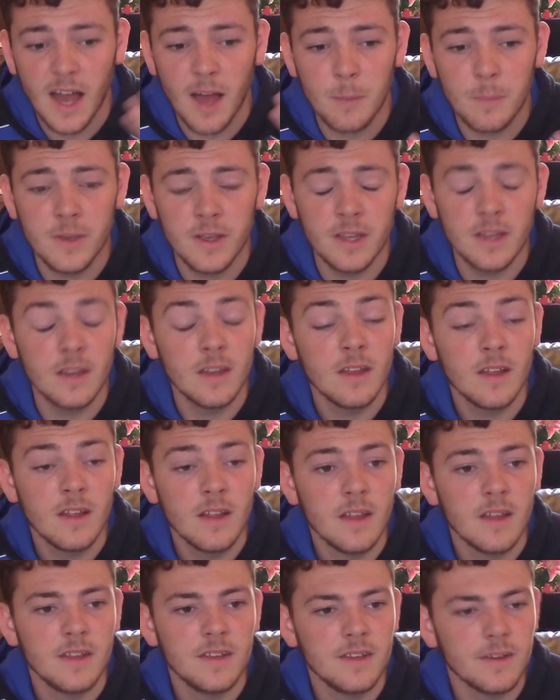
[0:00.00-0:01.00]
I mean,
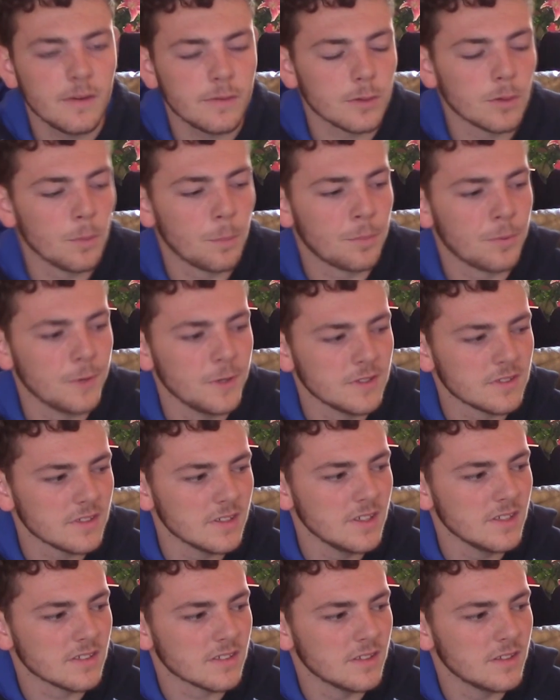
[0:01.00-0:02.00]
you have a good
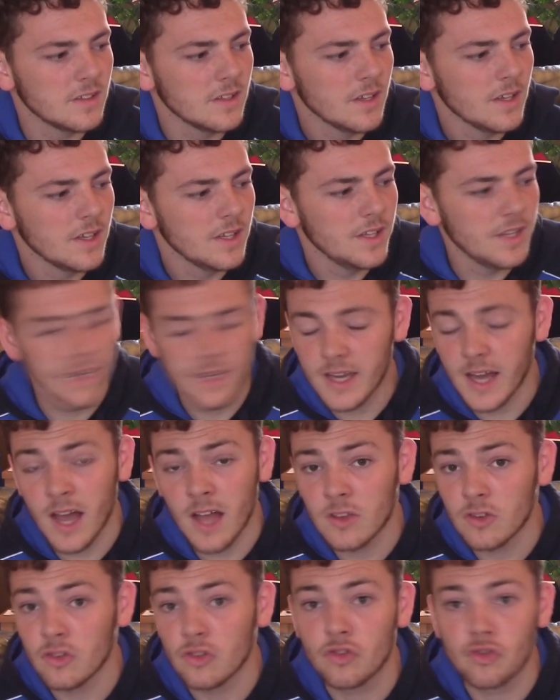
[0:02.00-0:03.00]
pre-season, you
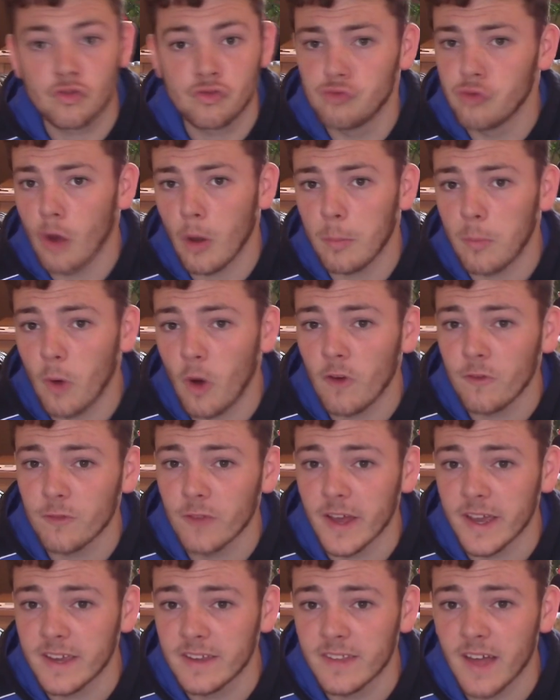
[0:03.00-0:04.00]
can't just drop off
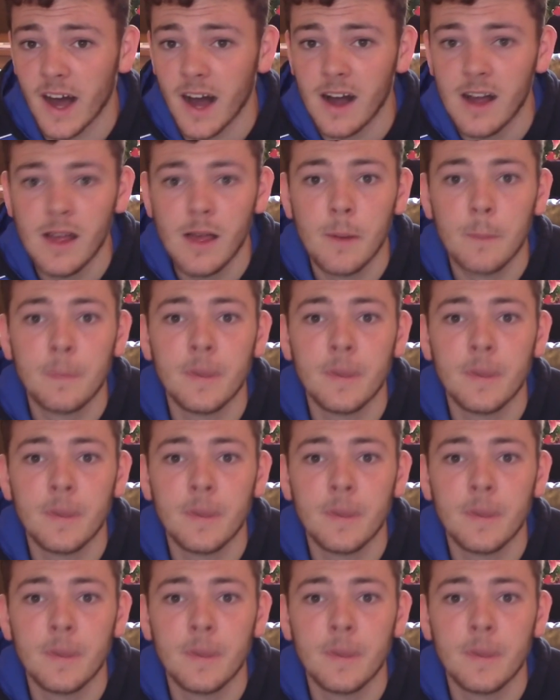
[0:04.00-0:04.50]
like that.